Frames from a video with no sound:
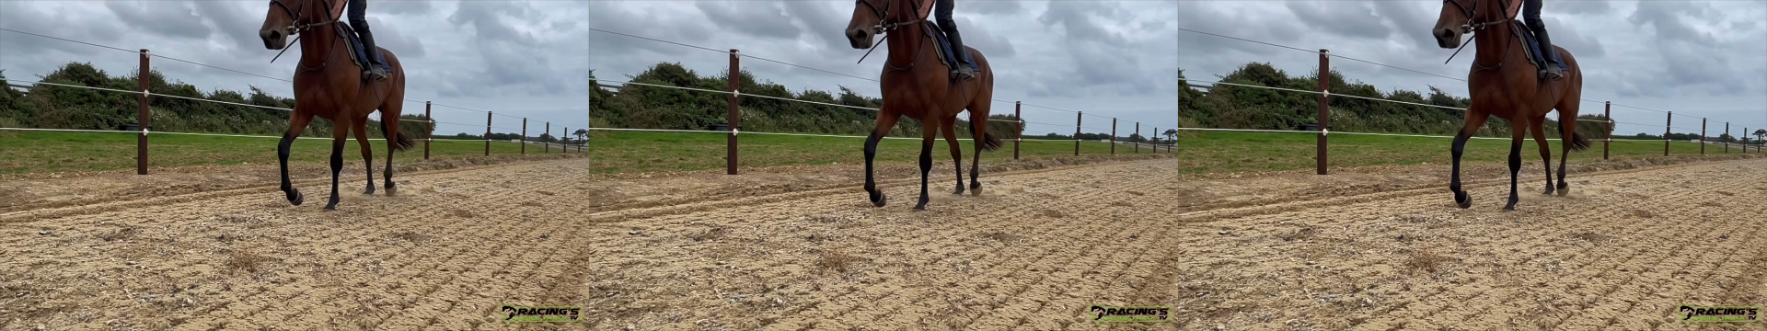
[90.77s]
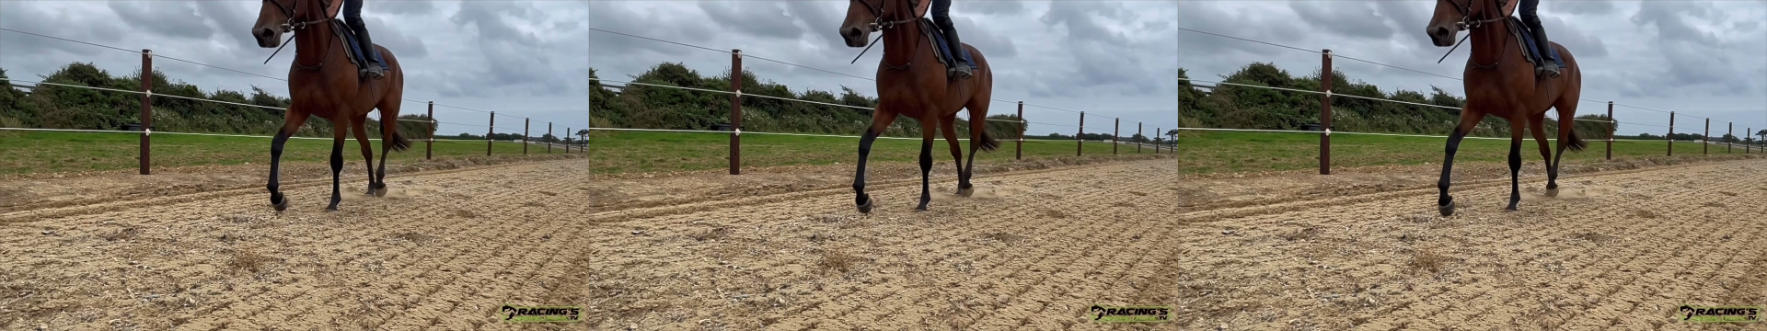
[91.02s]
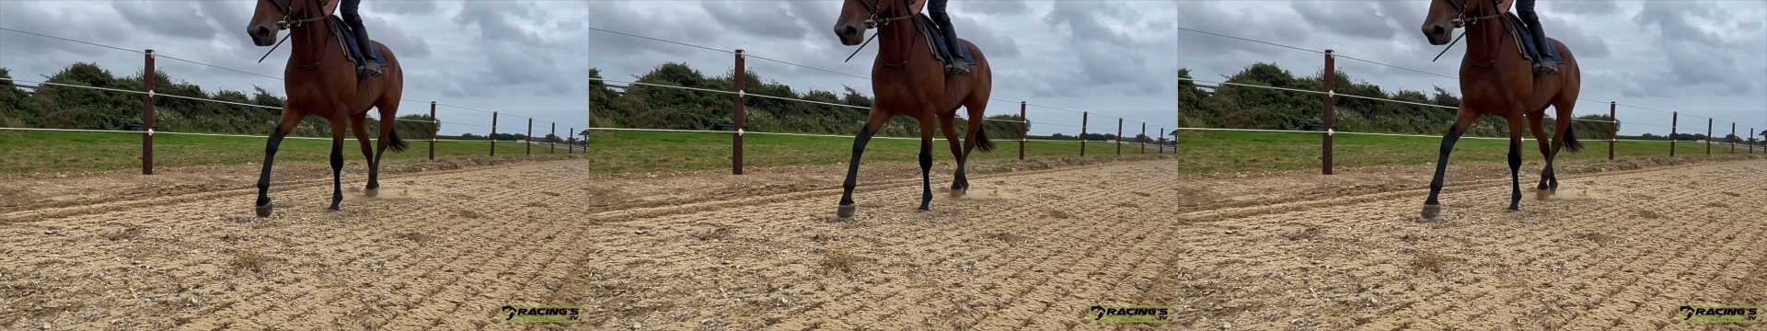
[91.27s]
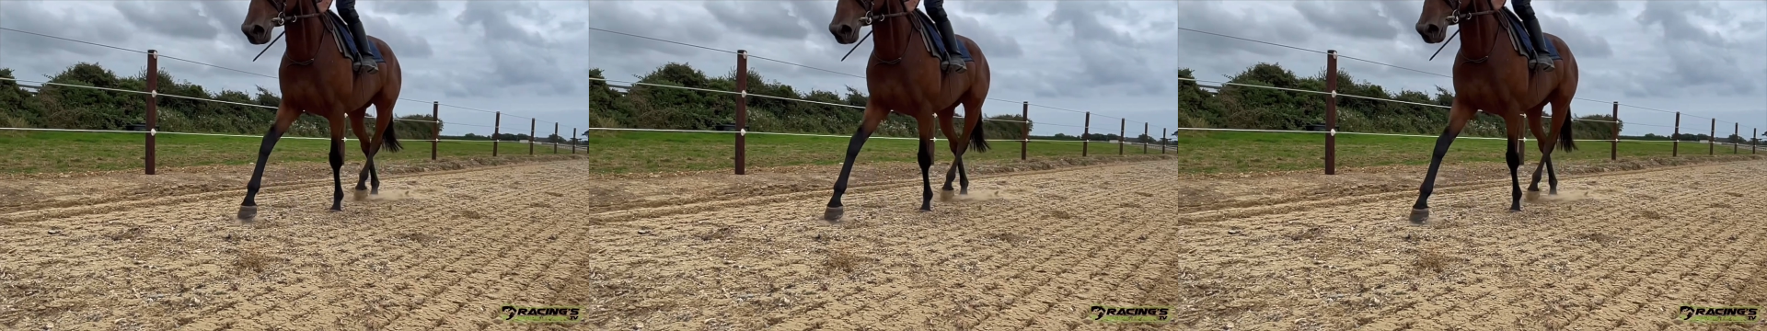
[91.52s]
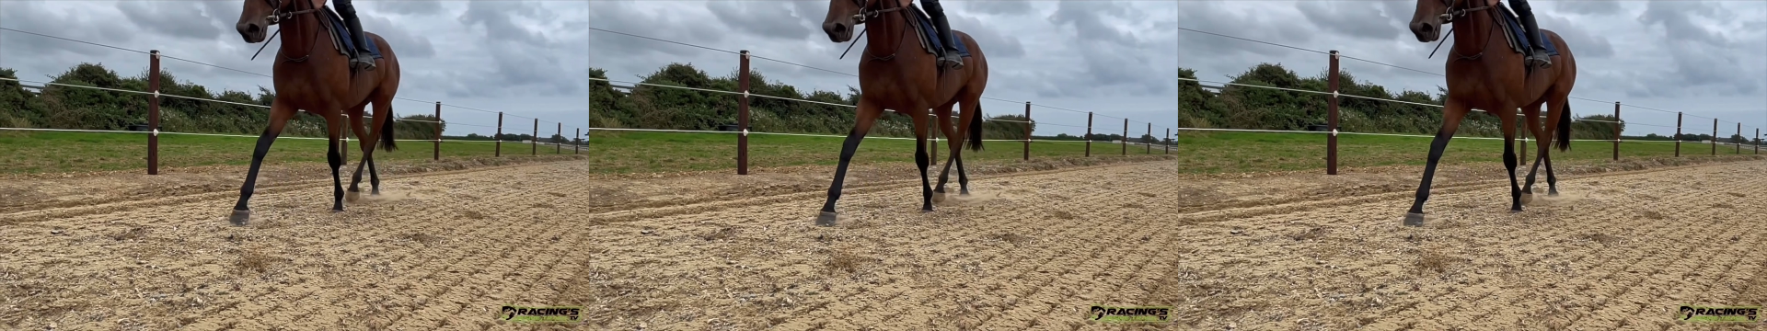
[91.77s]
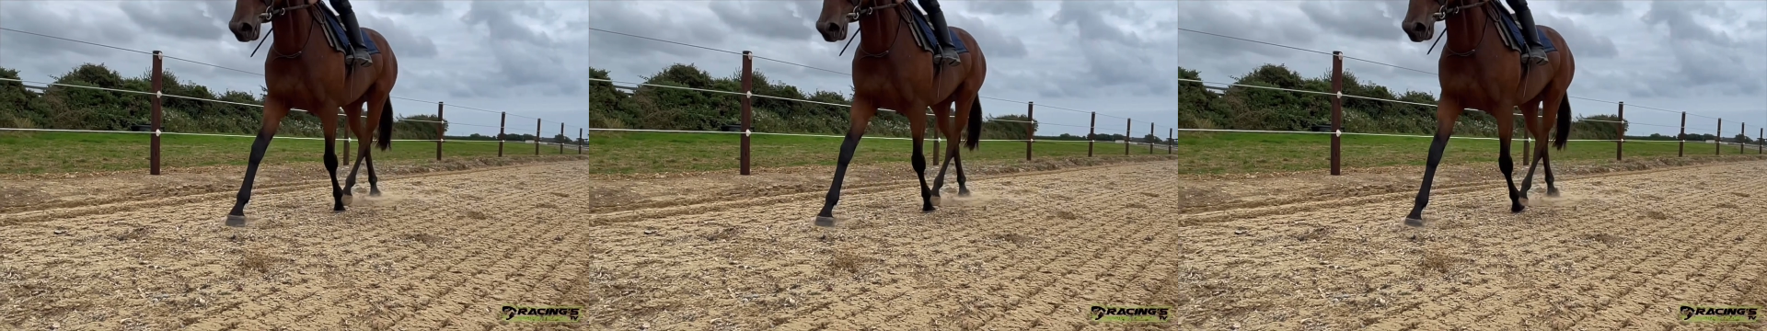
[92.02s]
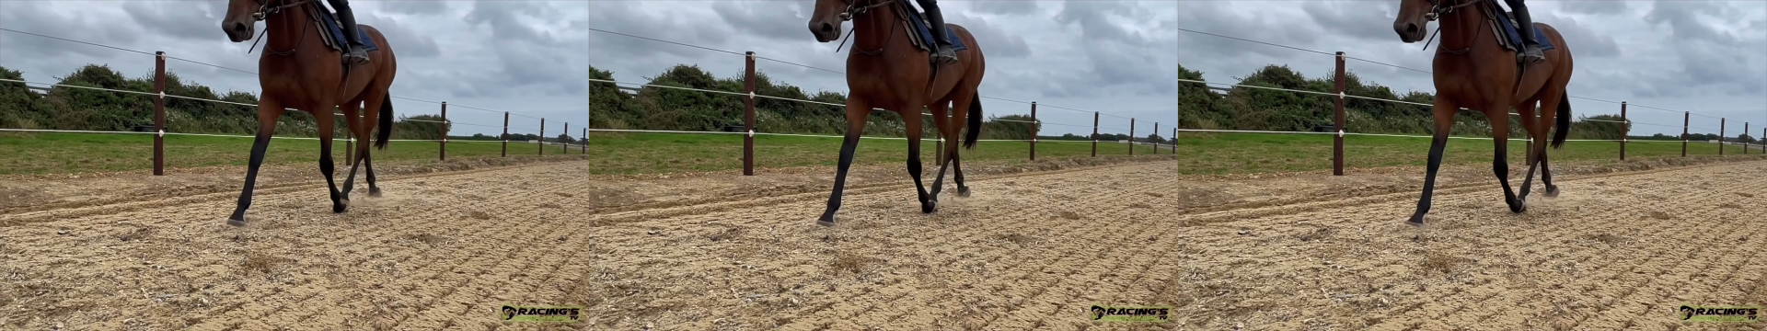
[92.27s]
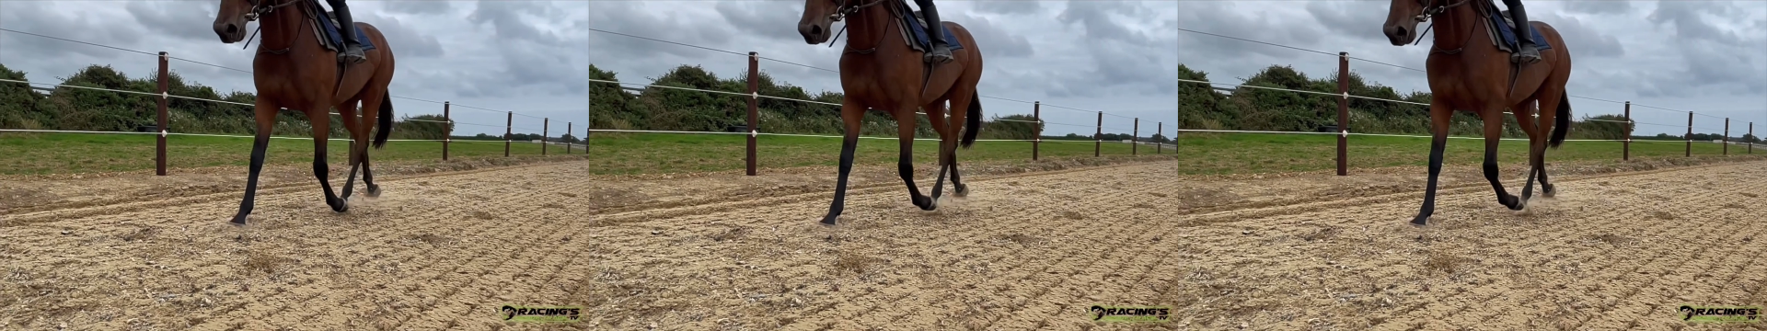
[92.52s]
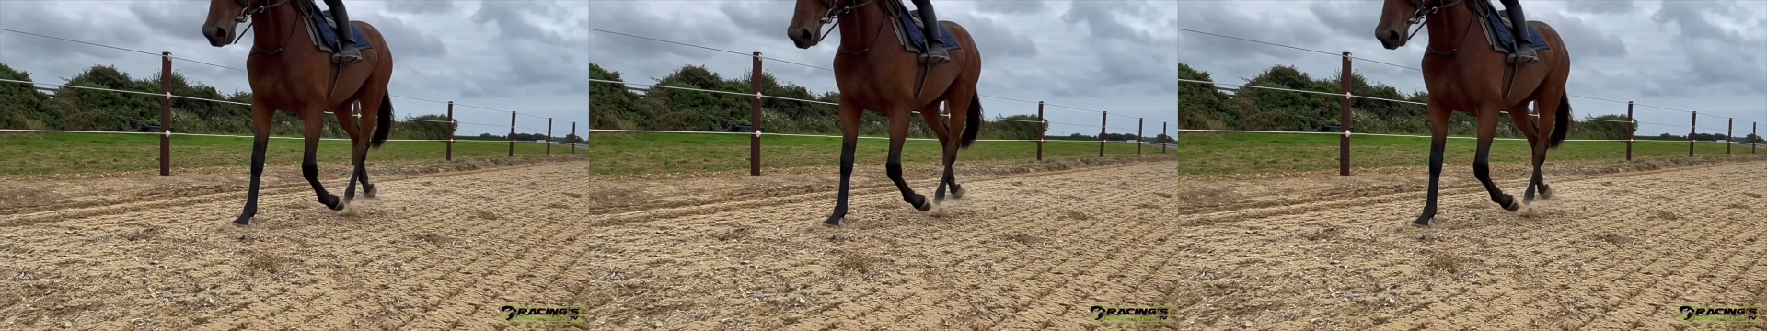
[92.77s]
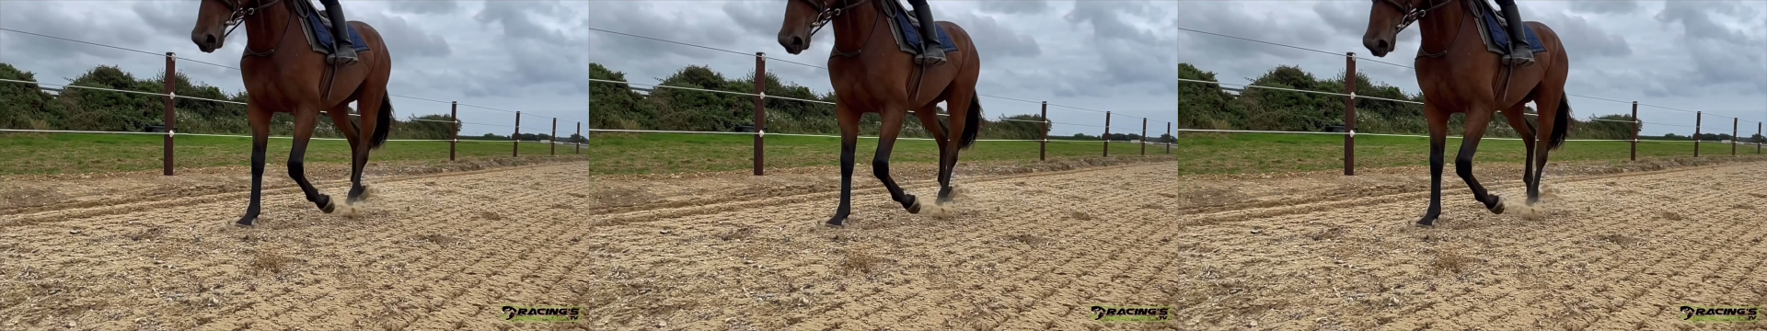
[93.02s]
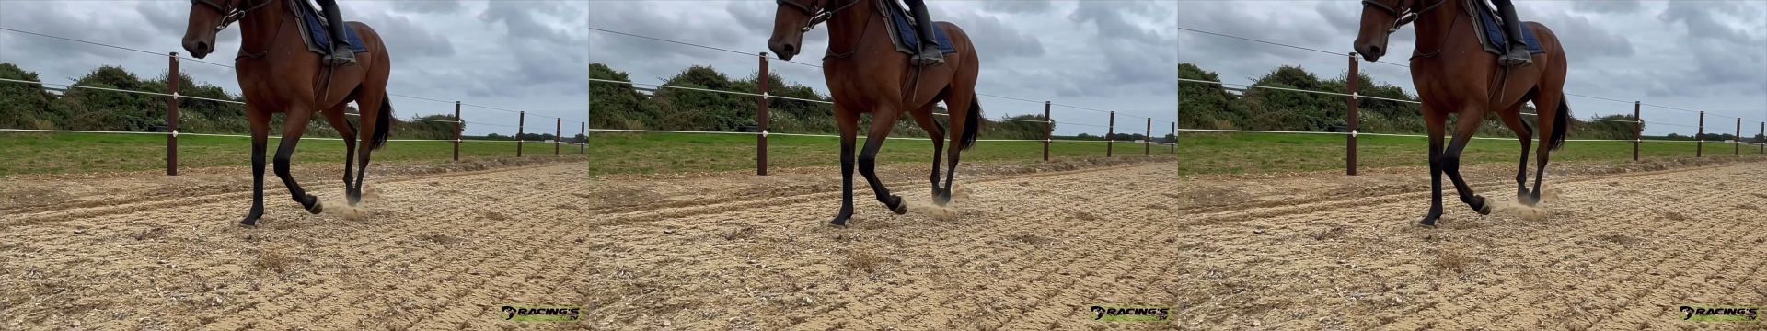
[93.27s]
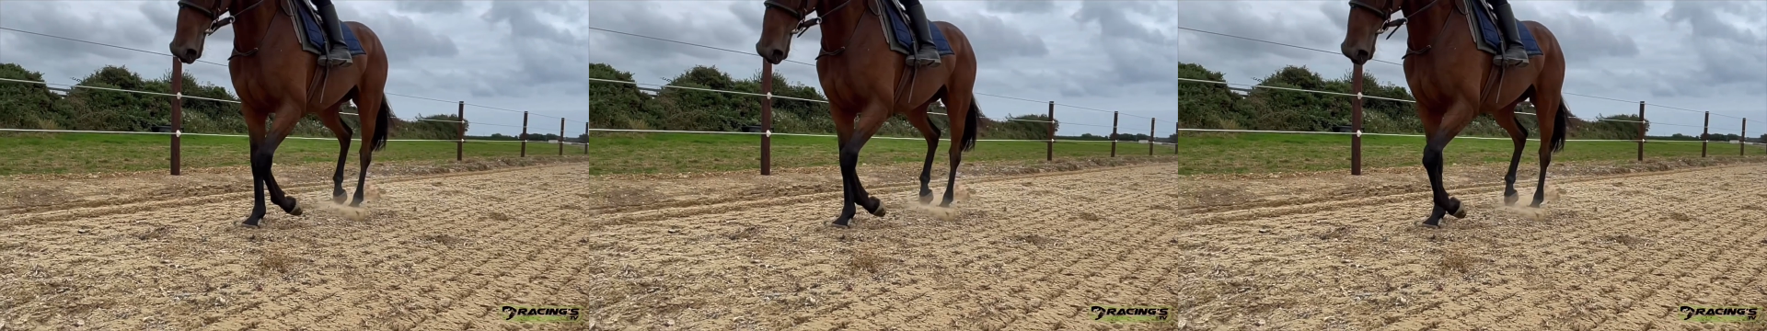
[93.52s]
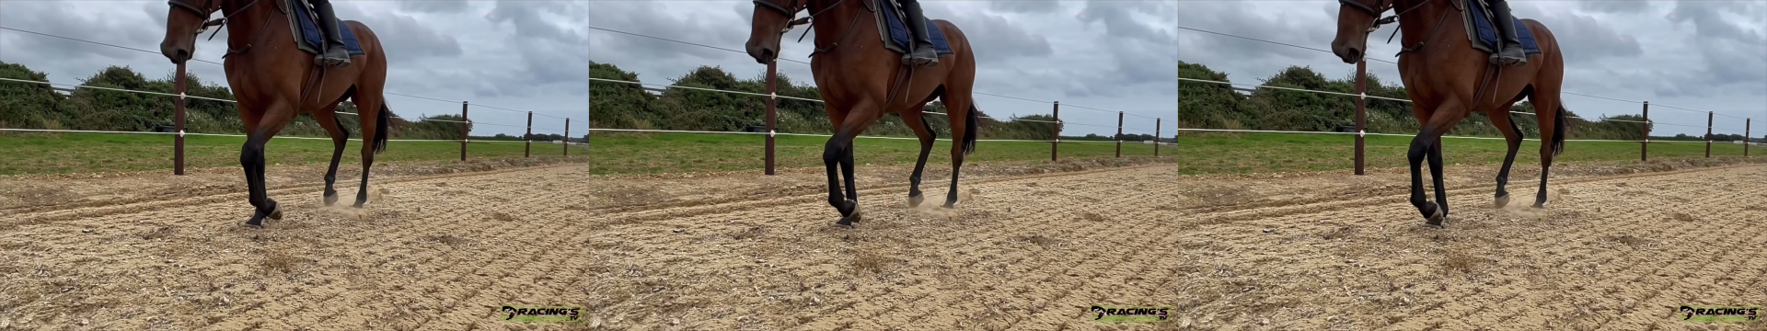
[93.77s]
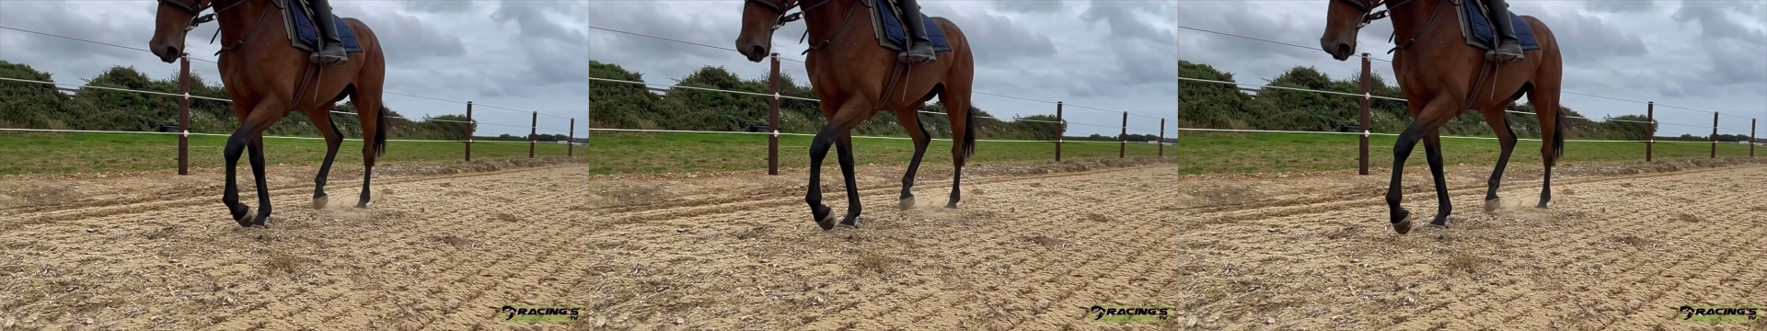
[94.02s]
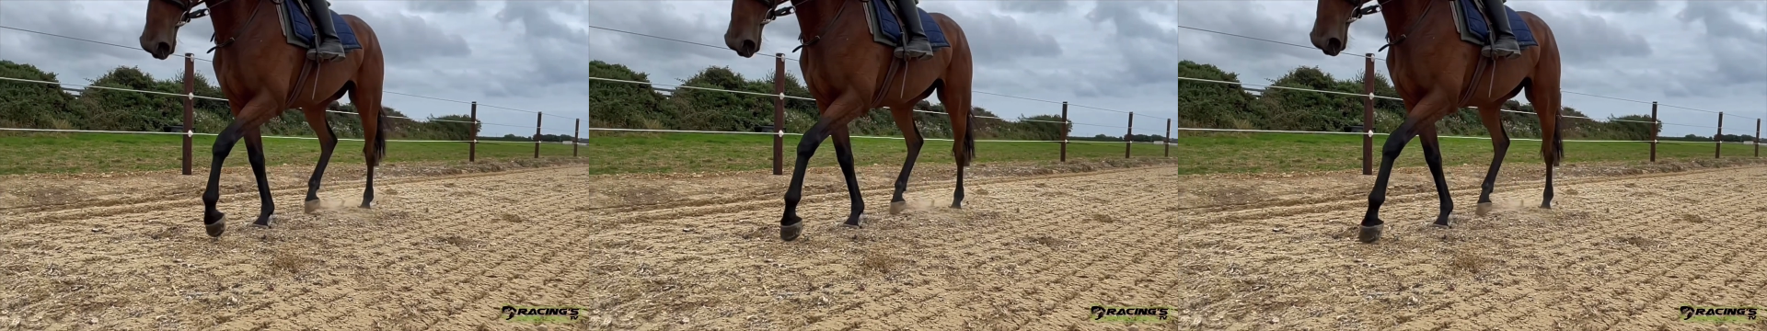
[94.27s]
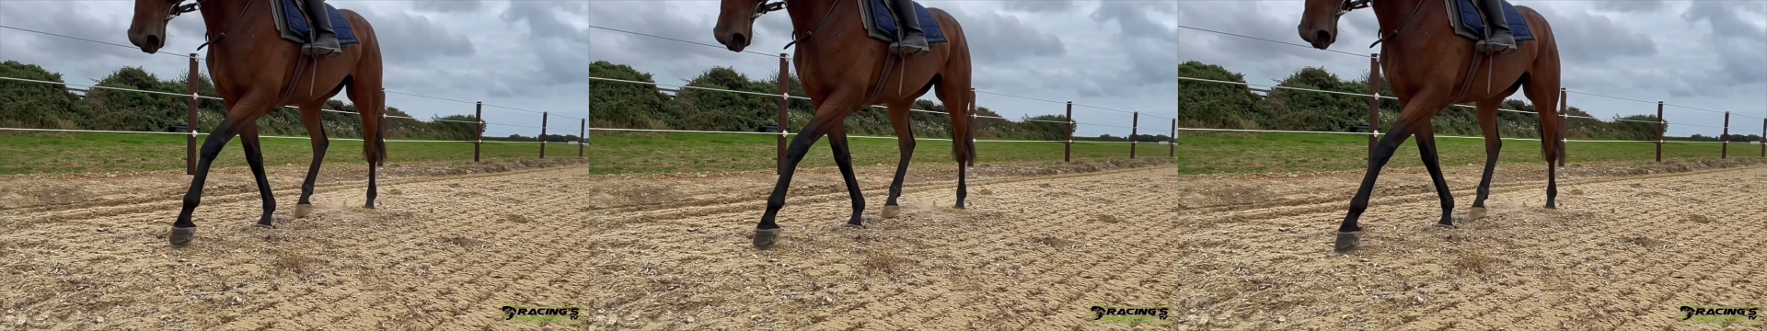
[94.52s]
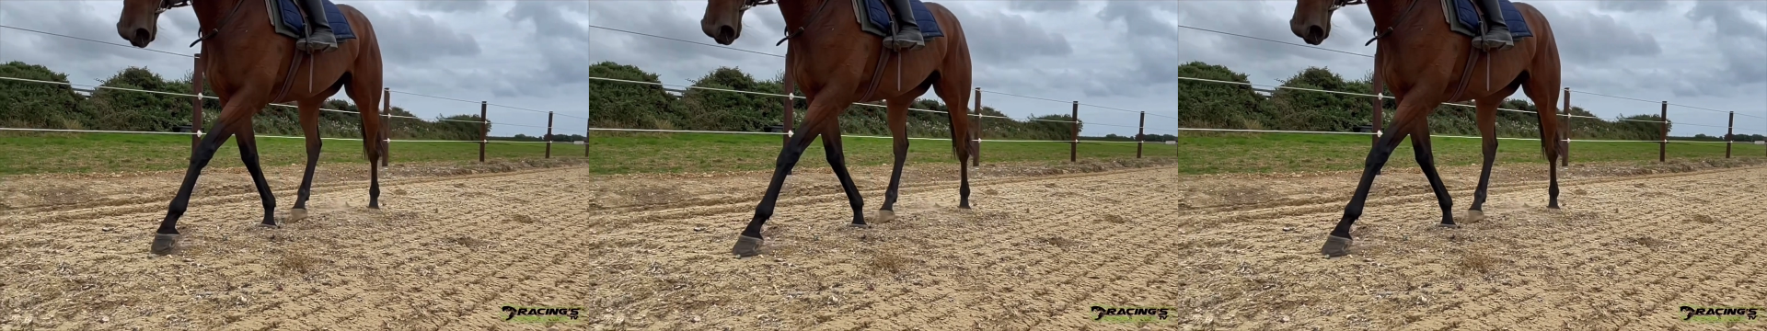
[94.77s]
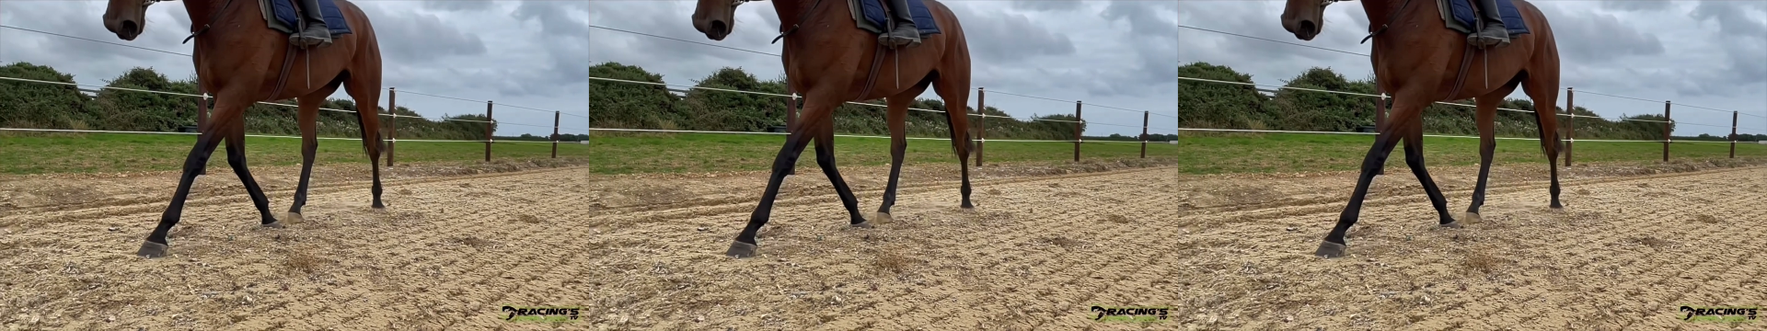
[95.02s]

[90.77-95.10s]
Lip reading: Nobody's mouth can be seen.